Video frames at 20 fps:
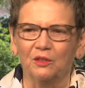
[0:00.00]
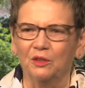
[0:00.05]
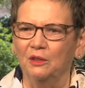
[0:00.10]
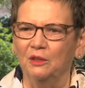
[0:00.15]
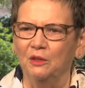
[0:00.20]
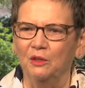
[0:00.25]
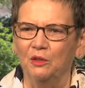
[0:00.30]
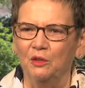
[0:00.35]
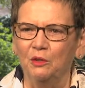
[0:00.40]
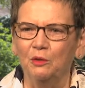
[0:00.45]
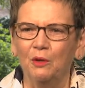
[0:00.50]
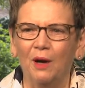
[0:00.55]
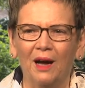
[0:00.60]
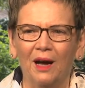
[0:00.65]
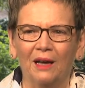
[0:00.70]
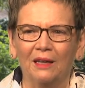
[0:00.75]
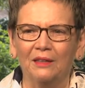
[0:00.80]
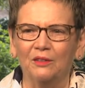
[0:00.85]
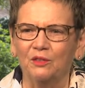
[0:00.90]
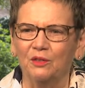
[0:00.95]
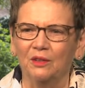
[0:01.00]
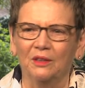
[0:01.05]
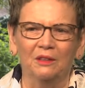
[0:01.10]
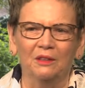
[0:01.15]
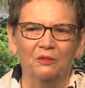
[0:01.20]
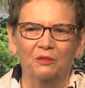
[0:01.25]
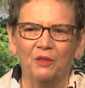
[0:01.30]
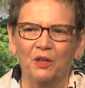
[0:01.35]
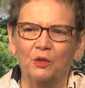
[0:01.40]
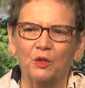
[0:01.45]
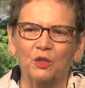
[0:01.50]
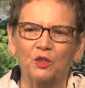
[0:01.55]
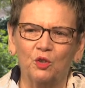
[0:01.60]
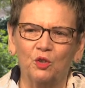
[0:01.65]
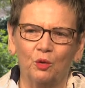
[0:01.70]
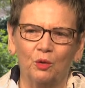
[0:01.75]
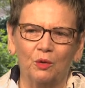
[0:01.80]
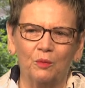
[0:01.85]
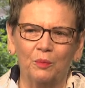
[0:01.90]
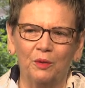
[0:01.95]
to new heights in a very
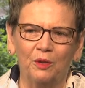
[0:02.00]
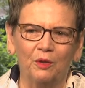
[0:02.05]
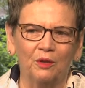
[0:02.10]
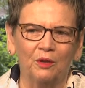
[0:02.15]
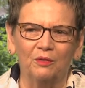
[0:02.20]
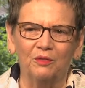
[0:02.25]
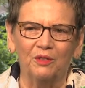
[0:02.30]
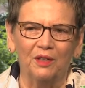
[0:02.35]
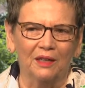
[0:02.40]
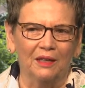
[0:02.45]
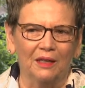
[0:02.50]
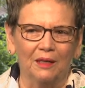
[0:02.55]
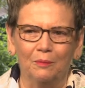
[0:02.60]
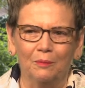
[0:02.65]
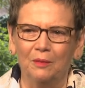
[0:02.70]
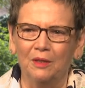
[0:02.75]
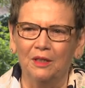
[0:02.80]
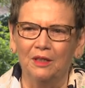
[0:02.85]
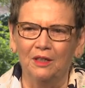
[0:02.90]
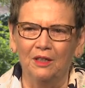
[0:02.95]
short period of time.